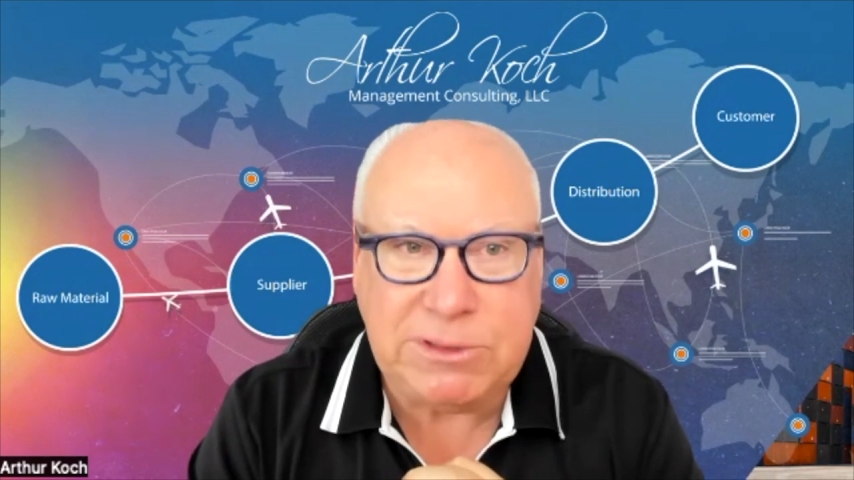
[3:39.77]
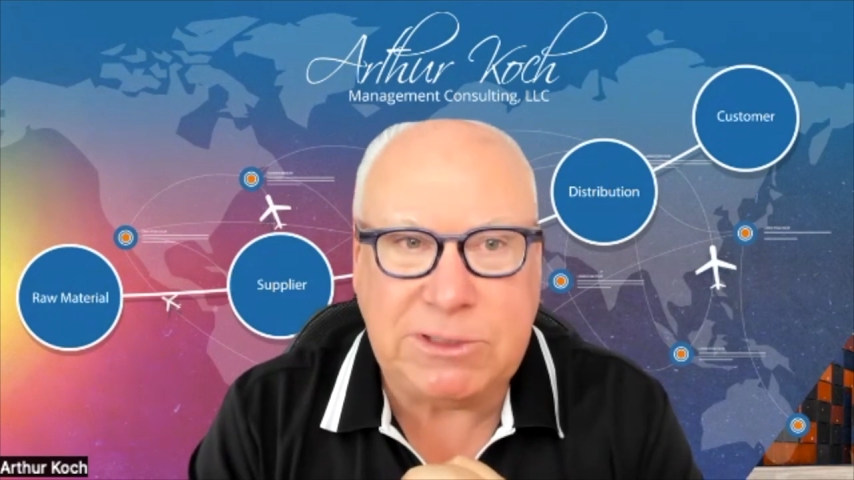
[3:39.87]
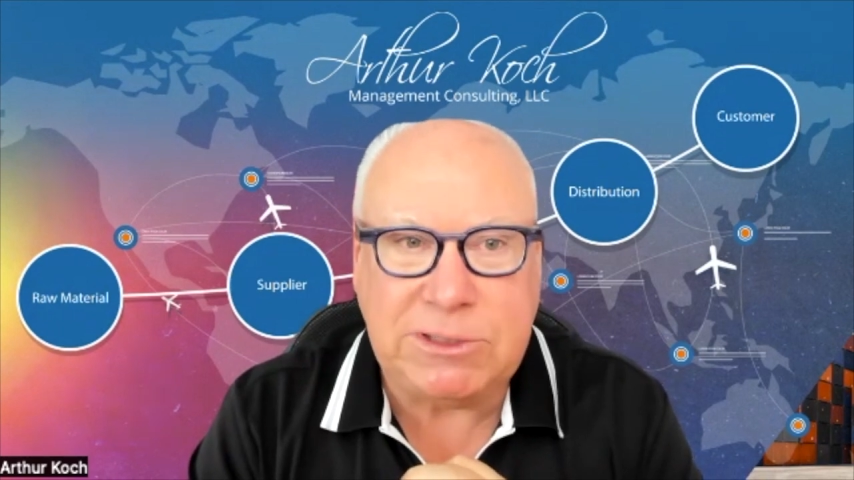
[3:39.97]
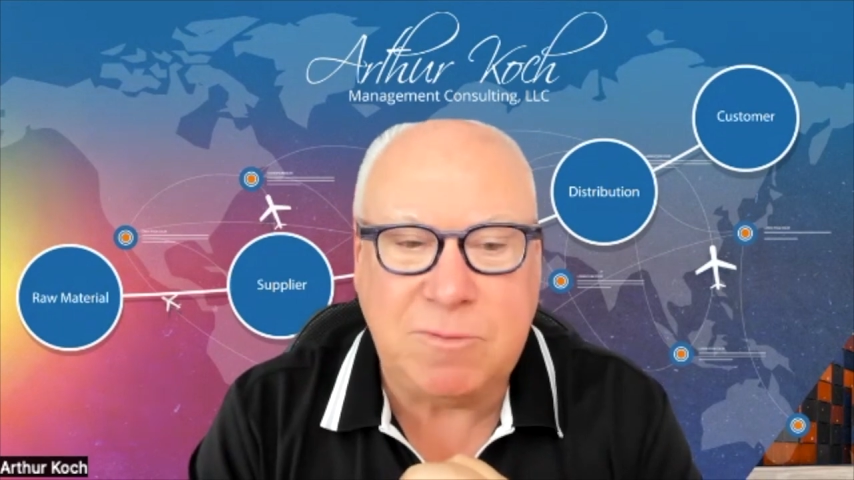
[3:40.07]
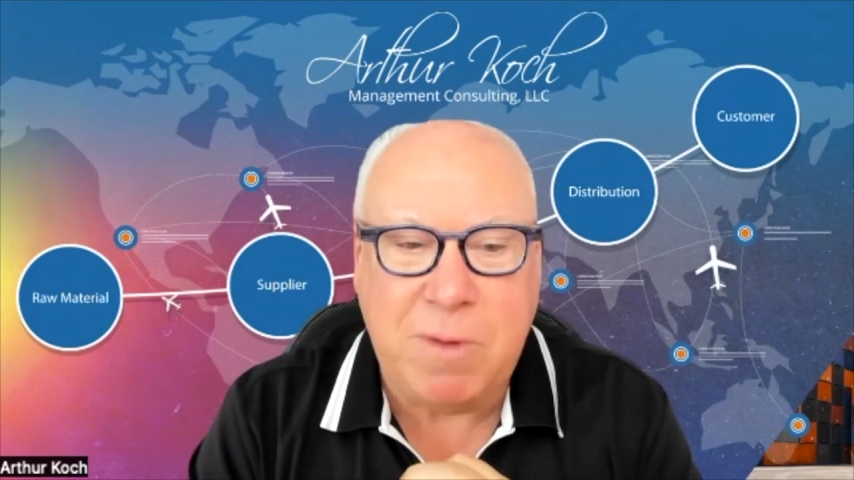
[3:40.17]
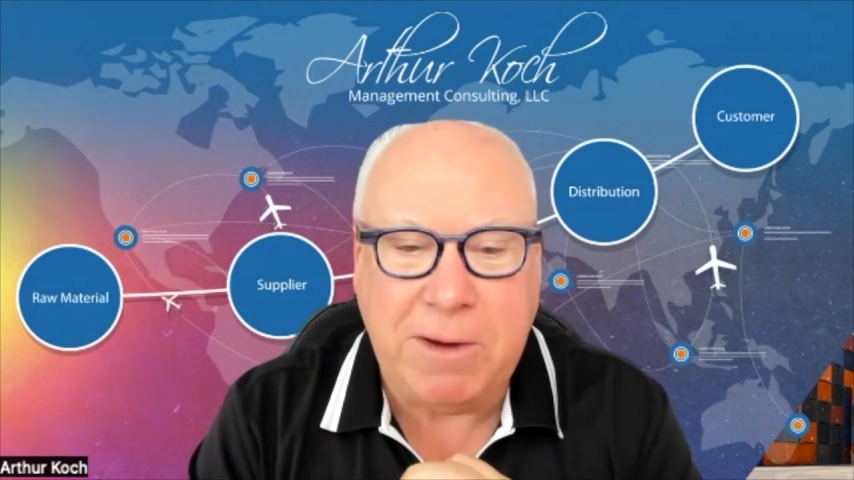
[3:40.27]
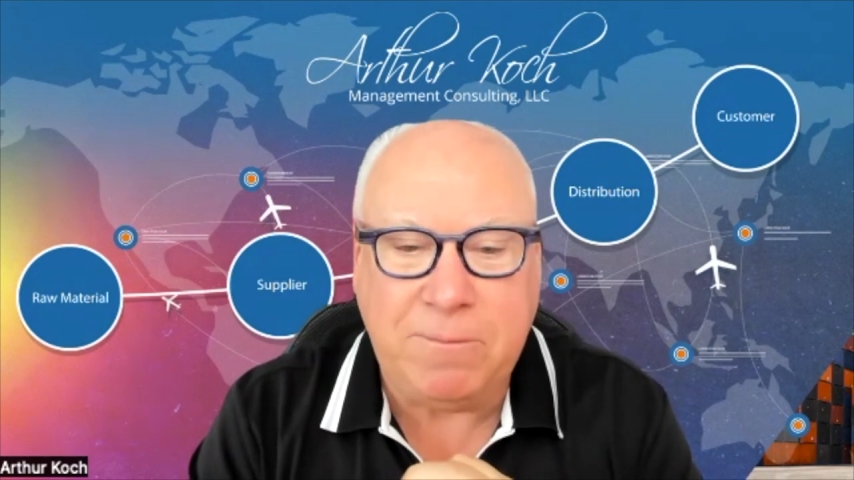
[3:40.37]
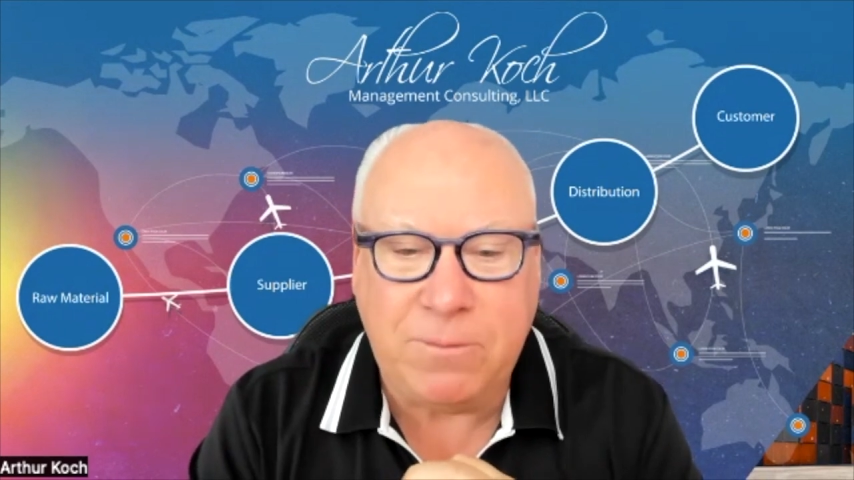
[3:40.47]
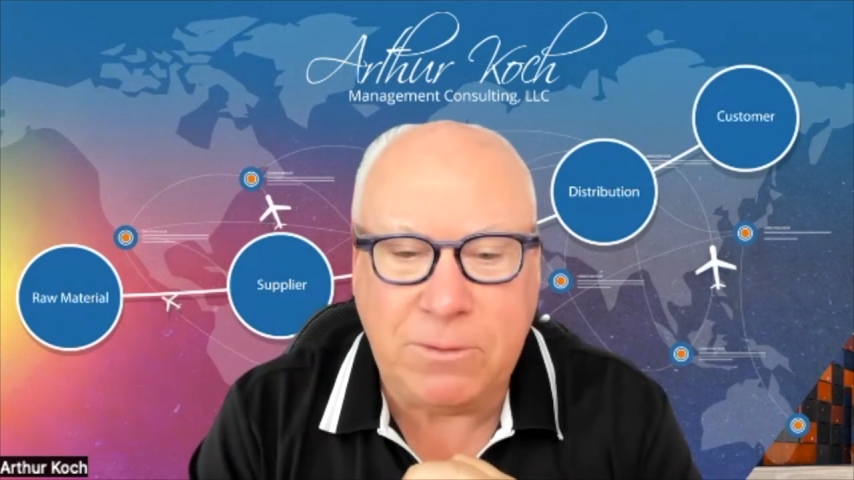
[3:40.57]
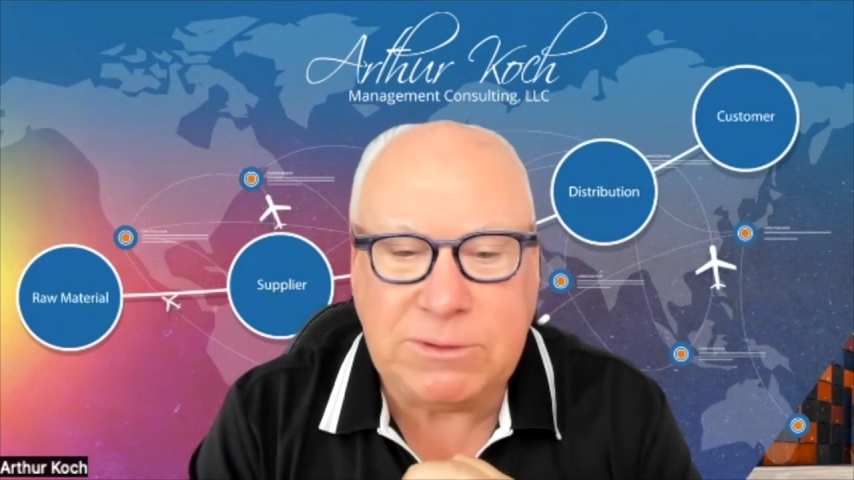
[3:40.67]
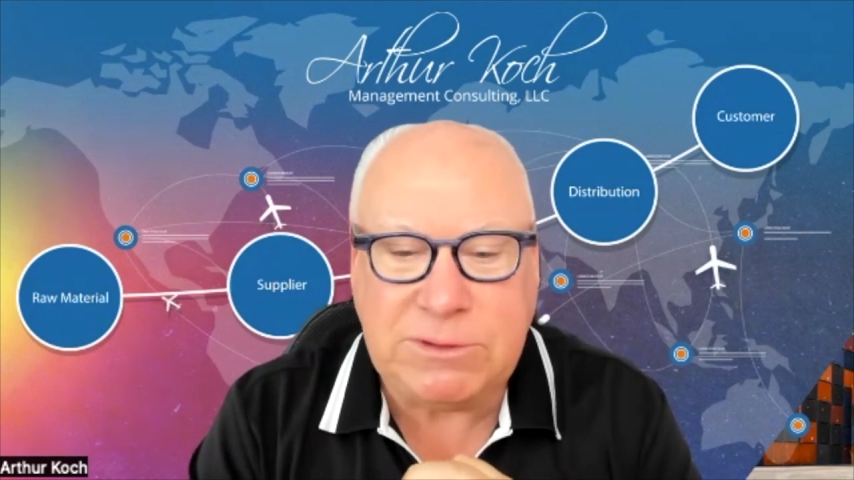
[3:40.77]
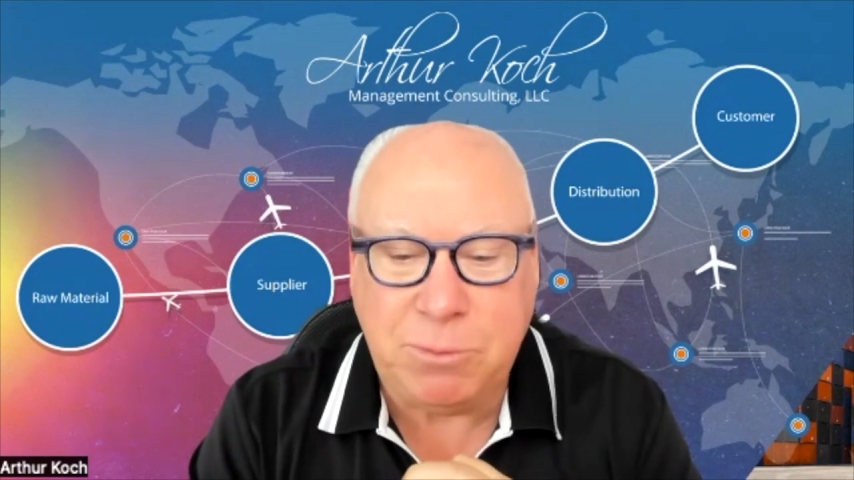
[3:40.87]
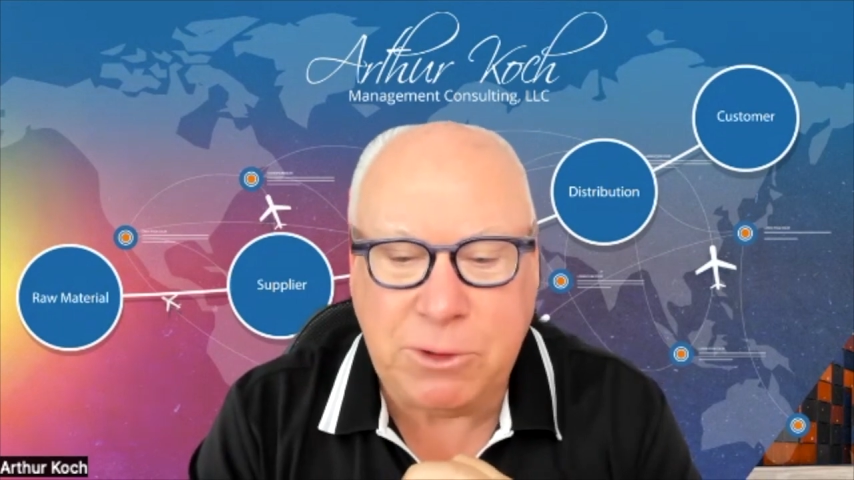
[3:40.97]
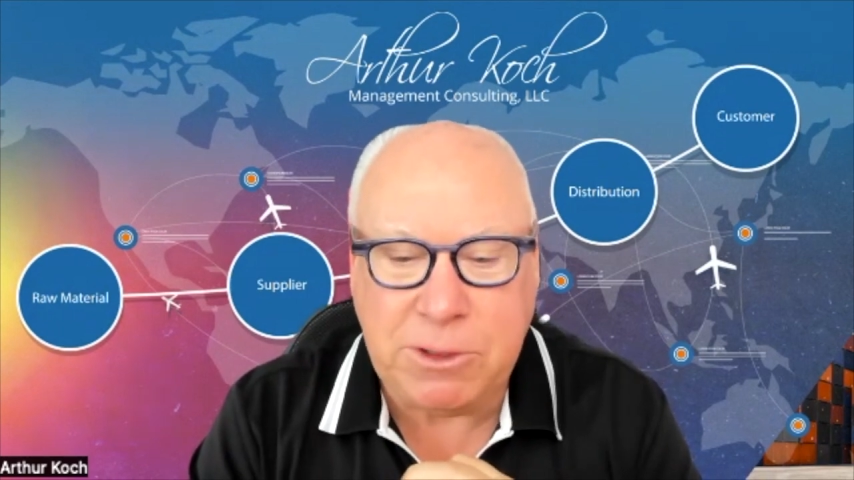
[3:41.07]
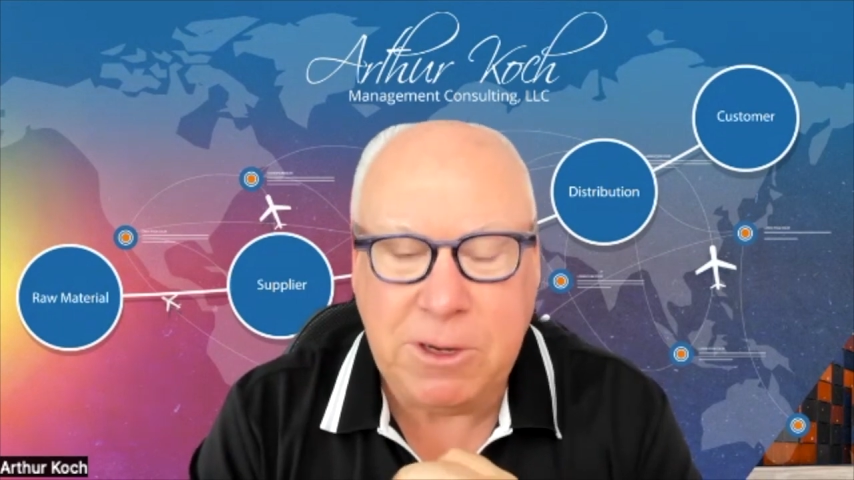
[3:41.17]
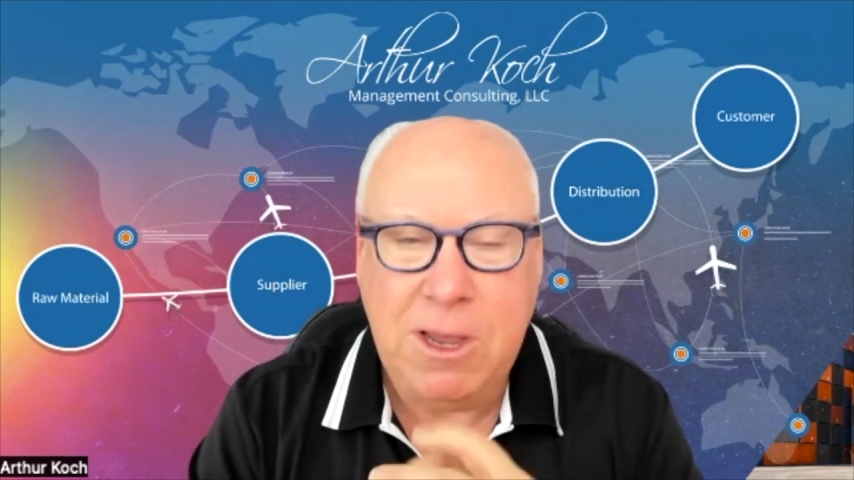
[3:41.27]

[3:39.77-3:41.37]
This is my first book